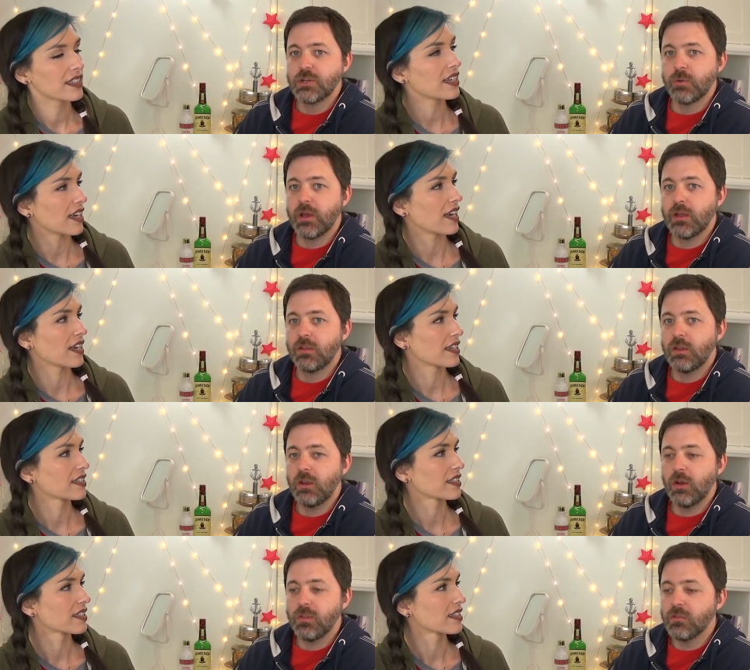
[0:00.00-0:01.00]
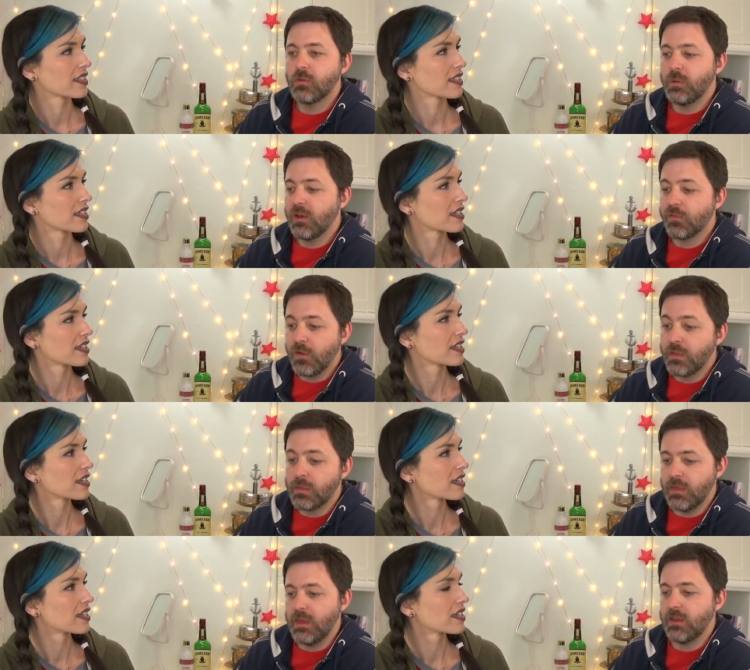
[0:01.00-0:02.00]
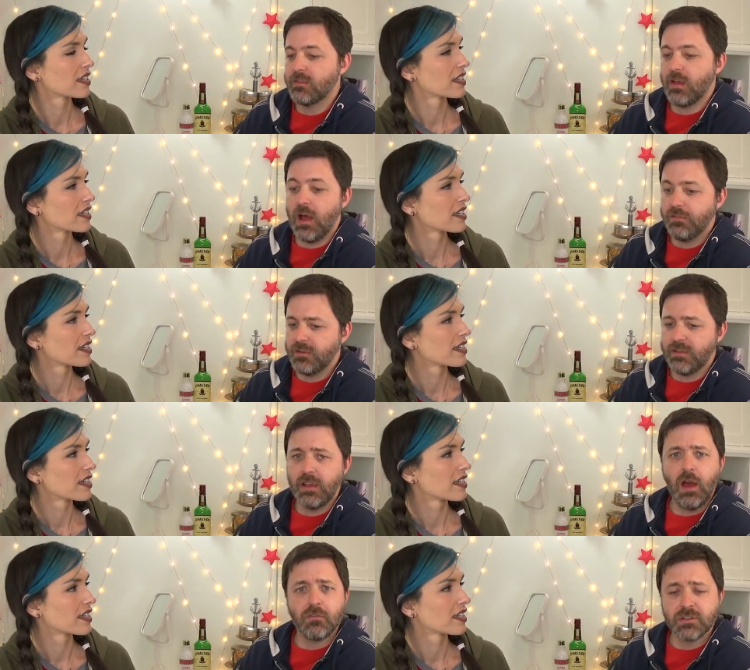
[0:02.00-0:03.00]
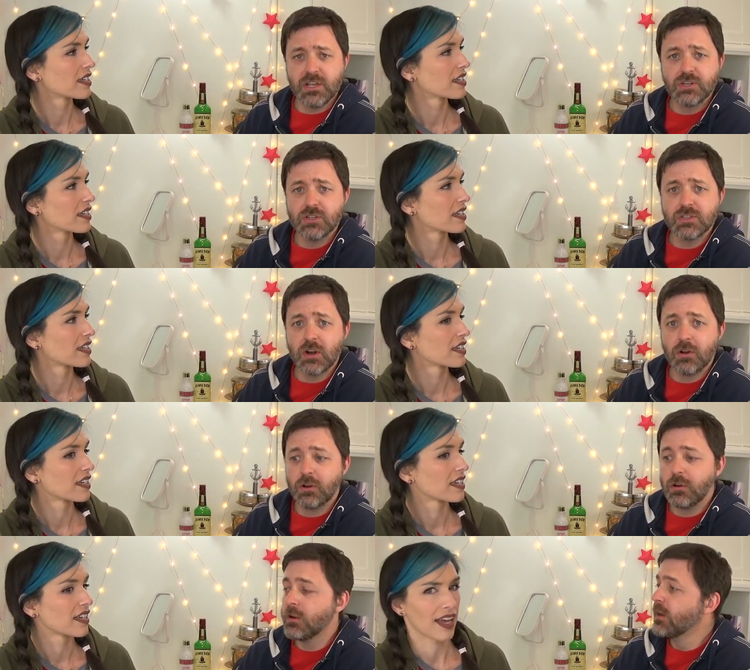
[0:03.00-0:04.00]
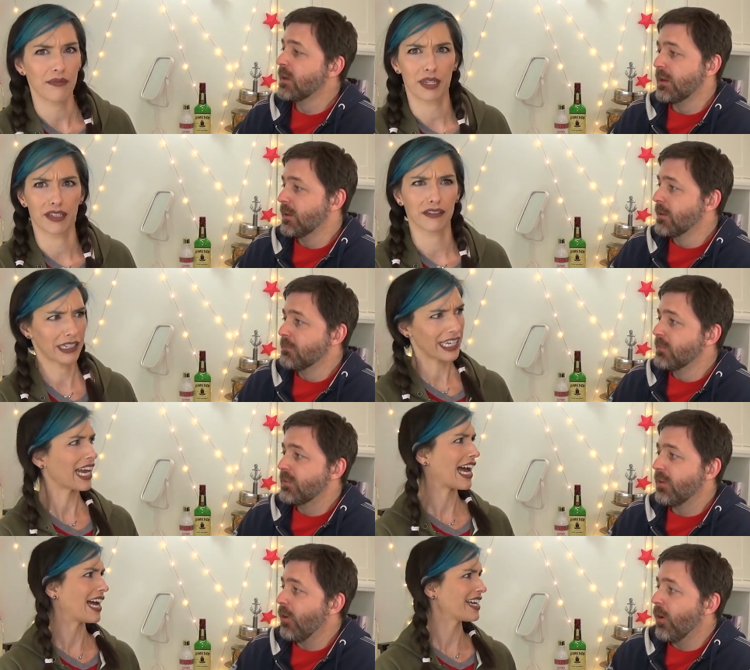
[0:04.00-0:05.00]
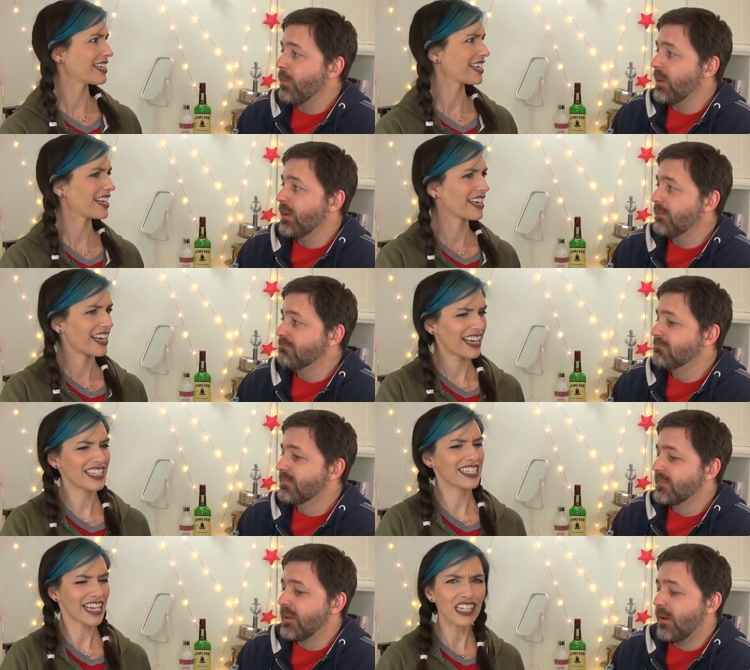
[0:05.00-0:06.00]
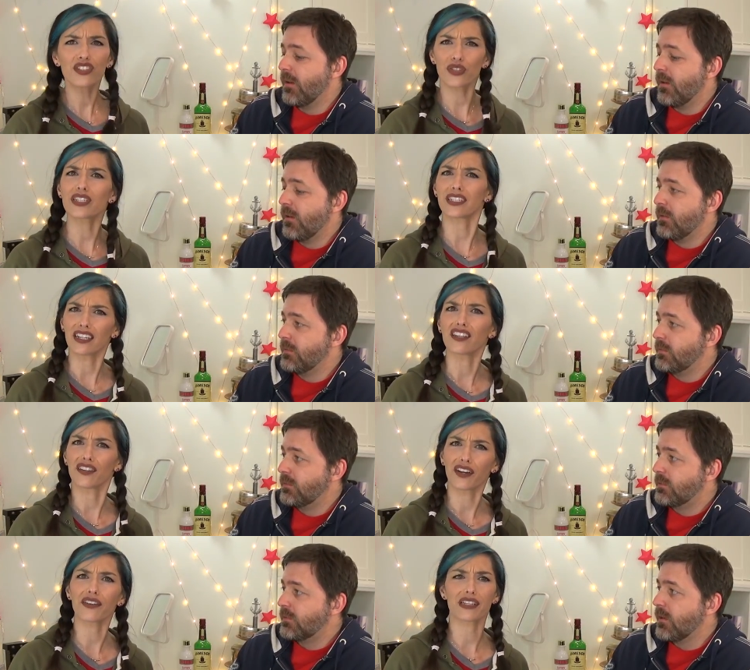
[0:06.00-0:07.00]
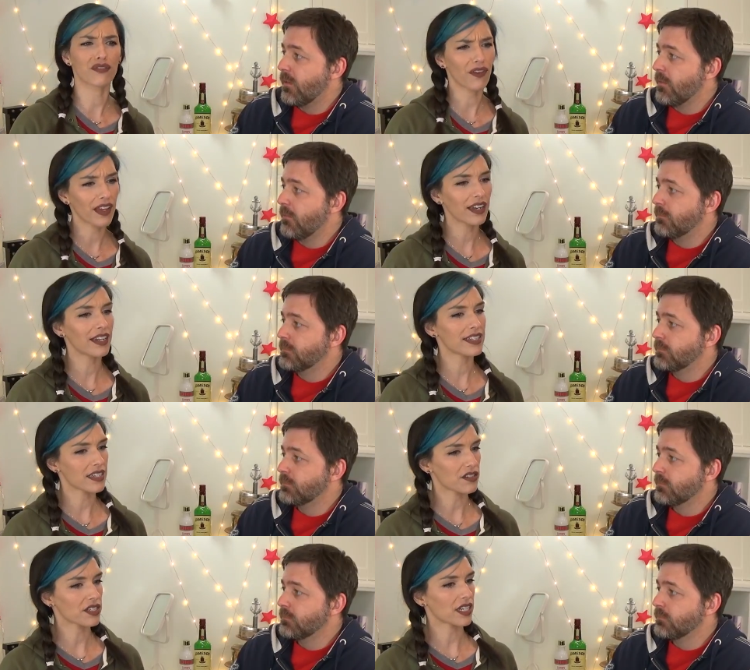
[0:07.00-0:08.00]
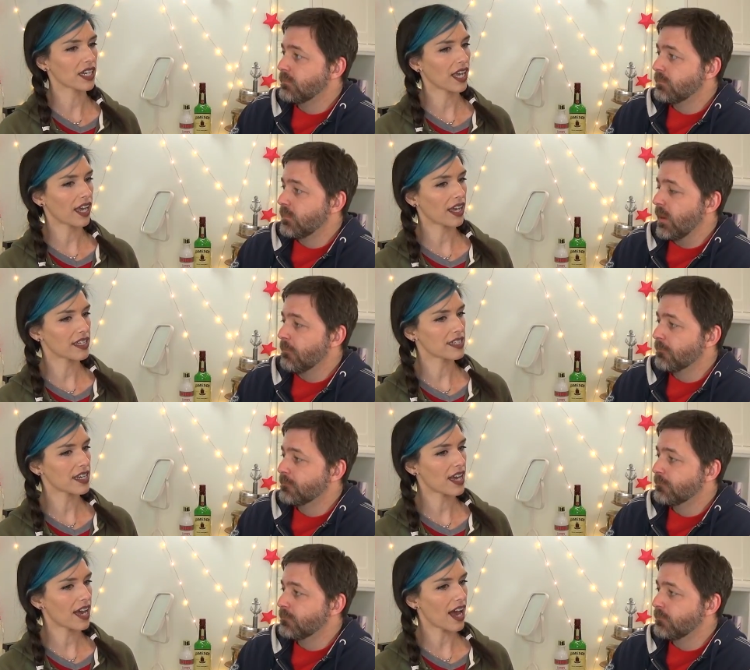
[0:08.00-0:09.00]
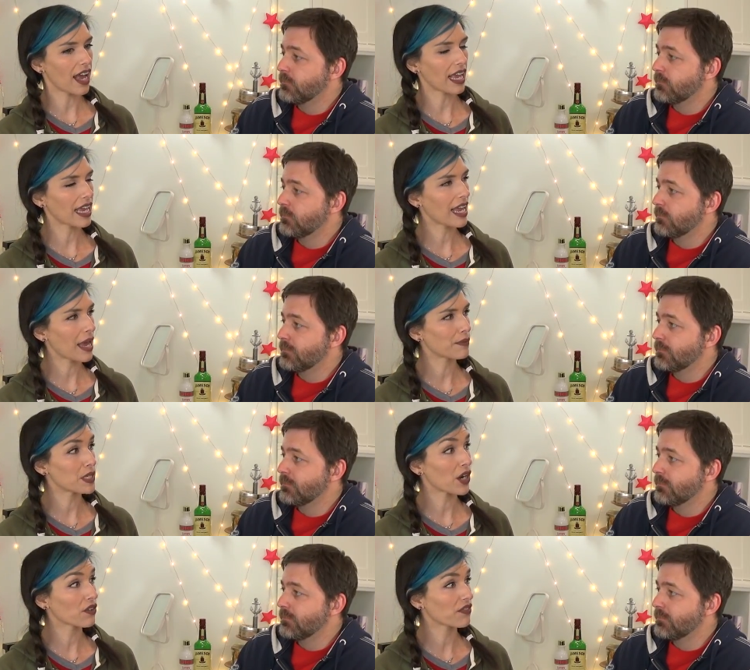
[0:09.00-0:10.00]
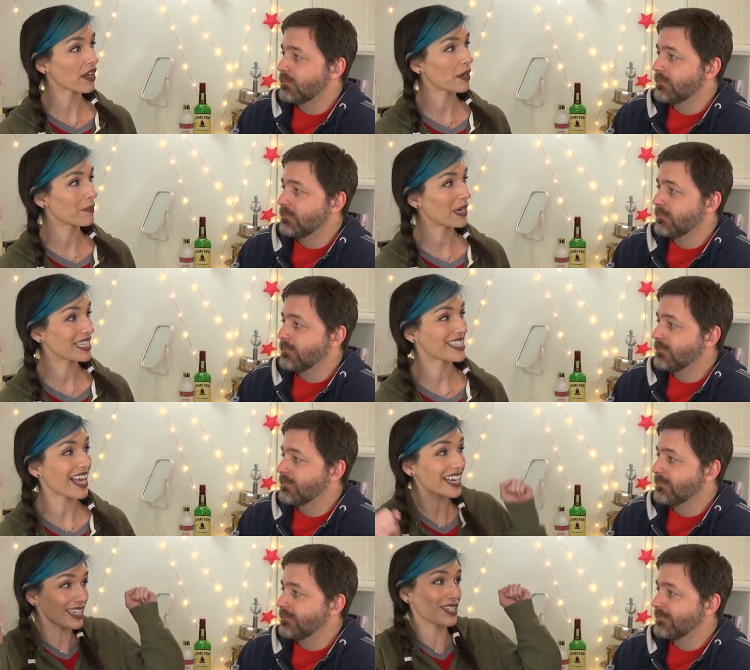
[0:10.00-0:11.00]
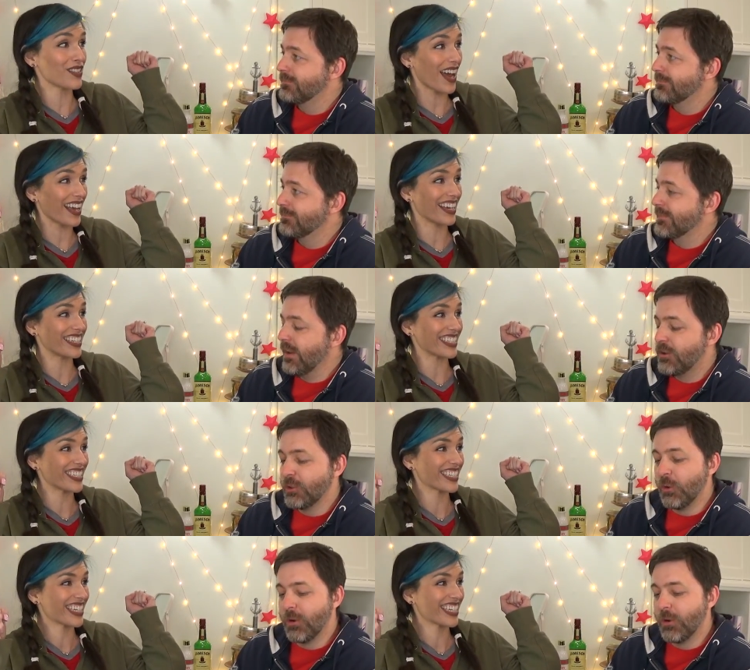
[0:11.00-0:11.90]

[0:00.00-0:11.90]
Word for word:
Speaker 1: to yeah. it. You know, this would be a fun thing. It's obviously a conversation starter. Absolutely, yeah. So, I mean... It's
Speaker 2: interesting, you know? It's fun and it's interesting, and yeah. uh, I am terrified but excited to try it.
Speaker 1: Good